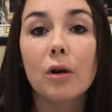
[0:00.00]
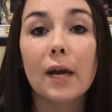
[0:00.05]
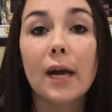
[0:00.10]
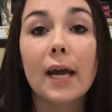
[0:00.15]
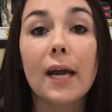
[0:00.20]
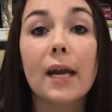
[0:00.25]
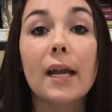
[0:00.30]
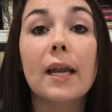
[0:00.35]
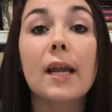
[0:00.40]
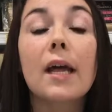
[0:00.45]

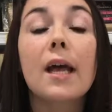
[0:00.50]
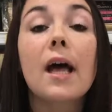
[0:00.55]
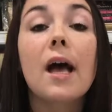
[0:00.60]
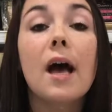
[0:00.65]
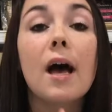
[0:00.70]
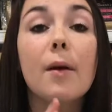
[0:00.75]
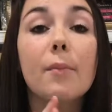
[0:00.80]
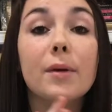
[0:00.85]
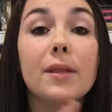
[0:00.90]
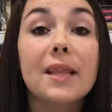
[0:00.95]
grain,
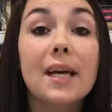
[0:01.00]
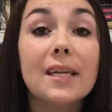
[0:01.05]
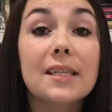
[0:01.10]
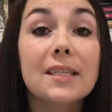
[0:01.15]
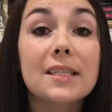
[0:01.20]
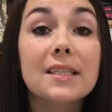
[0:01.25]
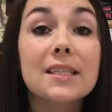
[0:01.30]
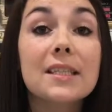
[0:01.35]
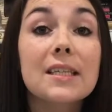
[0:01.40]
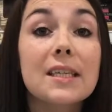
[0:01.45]
but that
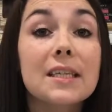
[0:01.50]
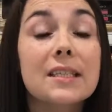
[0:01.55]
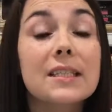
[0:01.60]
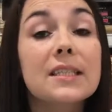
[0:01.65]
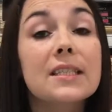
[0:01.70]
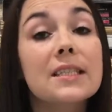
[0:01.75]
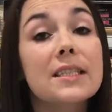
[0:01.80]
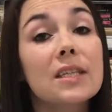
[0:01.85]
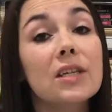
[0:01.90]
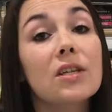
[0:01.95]
doesn't
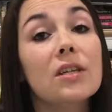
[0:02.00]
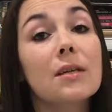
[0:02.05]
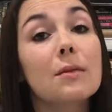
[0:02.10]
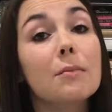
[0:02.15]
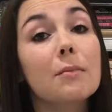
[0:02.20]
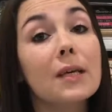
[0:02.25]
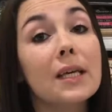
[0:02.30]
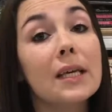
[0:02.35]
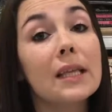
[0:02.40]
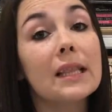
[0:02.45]
necessarily
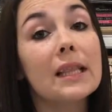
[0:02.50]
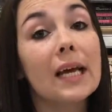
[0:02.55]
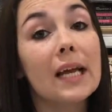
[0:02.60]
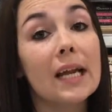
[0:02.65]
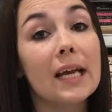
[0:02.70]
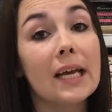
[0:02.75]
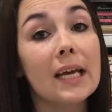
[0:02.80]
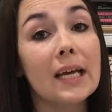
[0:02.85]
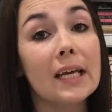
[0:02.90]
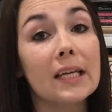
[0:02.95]
mean that
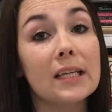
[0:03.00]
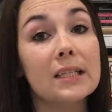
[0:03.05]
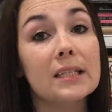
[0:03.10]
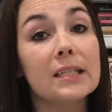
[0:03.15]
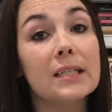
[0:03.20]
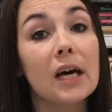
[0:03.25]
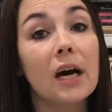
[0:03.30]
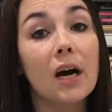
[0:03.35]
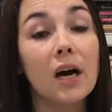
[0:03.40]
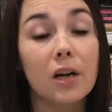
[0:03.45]
it is
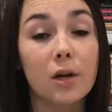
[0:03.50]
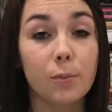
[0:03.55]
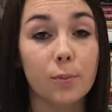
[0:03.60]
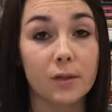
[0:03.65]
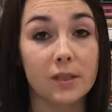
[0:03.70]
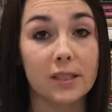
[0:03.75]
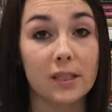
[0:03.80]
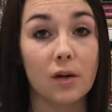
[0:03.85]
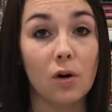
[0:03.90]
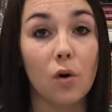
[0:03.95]
100%
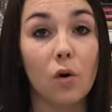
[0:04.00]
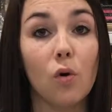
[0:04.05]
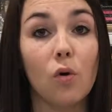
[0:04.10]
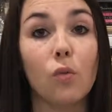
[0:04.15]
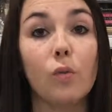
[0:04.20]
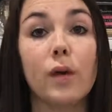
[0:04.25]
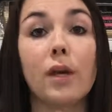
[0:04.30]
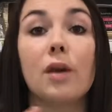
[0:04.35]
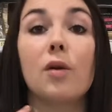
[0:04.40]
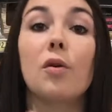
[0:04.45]
whole
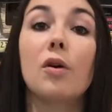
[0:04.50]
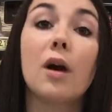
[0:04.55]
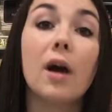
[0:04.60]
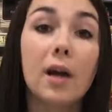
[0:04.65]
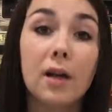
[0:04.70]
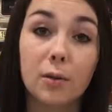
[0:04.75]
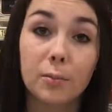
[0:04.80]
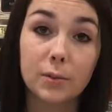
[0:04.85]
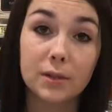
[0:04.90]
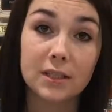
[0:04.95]
wheat or
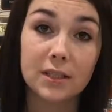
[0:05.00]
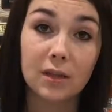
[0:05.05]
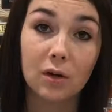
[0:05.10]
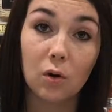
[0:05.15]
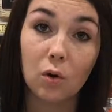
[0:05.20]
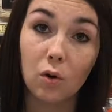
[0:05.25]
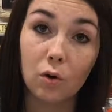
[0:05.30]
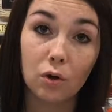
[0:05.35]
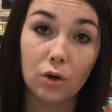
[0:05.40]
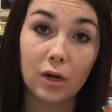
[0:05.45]
100%
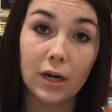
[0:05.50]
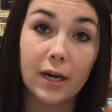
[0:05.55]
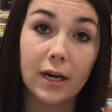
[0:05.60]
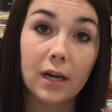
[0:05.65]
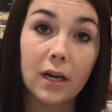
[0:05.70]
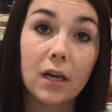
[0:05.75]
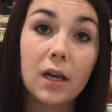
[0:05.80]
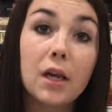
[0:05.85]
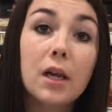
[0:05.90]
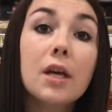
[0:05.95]
whole grain.
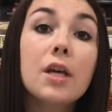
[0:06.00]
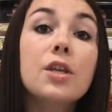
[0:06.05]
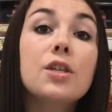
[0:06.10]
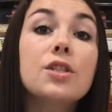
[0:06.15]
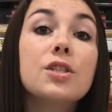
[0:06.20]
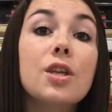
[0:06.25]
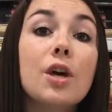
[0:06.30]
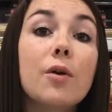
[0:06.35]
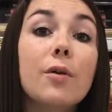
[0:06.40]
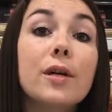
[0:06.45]

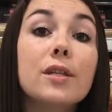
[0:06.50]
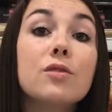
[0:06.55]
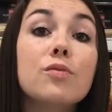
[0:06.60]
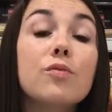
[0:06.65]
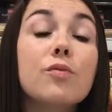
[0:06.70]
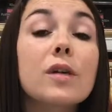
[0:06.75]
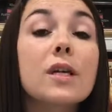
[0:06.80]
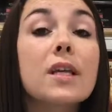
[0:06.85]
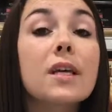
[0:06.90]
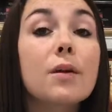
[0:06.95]
So it's
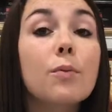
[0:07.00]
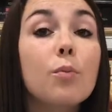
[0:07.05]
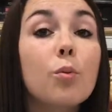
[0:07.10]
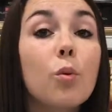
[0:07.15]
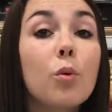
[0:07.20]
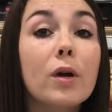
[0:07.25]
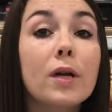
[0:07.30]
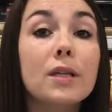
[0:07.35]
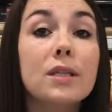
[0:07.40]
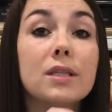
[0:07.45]
really
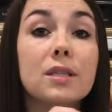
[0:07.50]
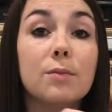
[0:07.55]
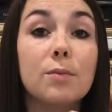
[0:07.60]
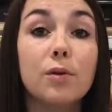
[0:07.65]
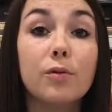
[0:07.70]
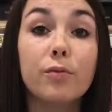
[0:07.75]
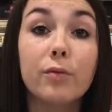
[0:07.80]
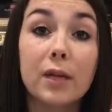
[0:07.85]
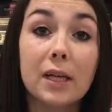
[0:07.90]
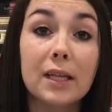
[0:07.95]
important to
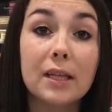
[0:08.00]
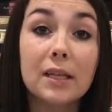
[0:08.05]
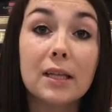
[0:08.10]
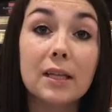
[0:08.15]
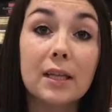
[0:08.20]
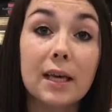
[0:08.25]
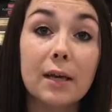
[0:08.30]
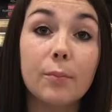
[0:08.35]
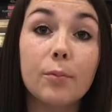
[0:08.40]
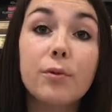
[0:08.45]
be reading the
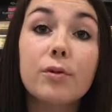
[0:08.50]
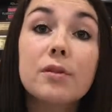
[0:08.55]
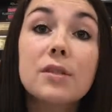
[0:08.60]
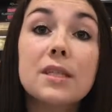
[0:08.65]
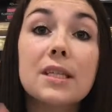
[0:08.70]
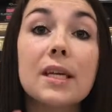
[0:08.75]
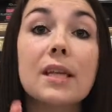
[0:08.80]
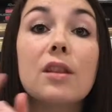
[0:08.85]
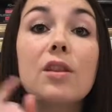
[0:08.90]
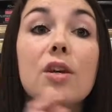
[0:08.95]
labels
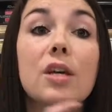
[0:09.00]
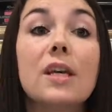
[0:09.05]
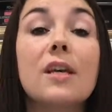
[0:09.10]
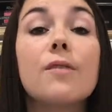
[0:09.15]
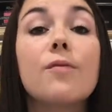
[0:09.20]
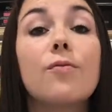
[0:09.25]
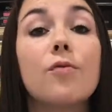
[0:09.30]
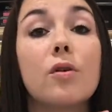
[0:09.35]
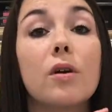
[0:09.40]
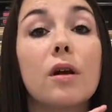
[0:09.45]
and
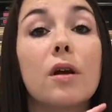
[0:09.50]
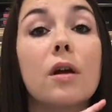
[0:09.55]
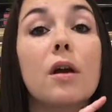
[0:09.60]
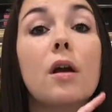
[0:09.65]
looking for